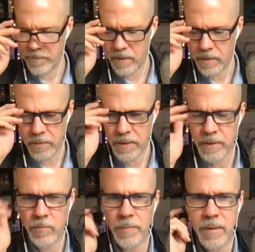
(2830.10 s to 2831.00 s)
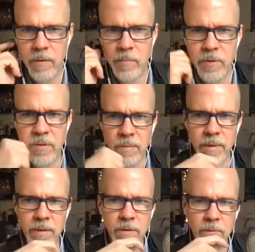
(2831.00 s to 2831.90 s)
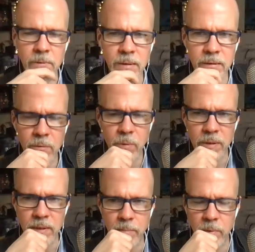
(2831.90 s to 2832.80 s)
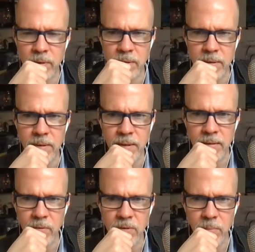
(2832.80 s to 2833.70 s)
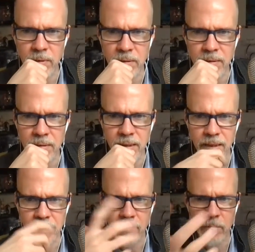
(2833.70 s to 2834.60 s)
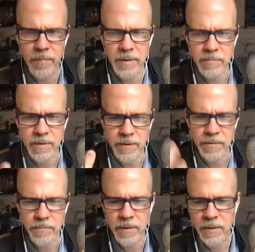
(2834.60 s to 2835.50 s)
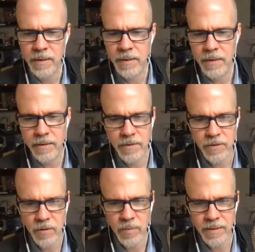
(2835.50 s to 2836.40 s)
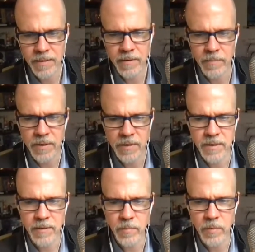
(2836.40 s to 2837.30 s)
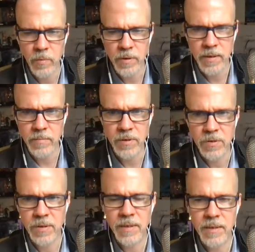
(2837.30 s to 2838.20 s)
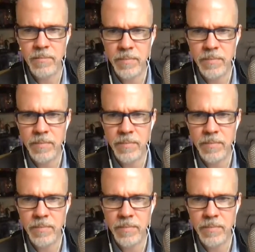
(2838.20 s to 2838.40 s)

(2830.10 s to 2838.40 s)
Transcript: You would think there would be almost something to do with like a 3D printed thing or something like that, that would be, start with elements and end with a working machine.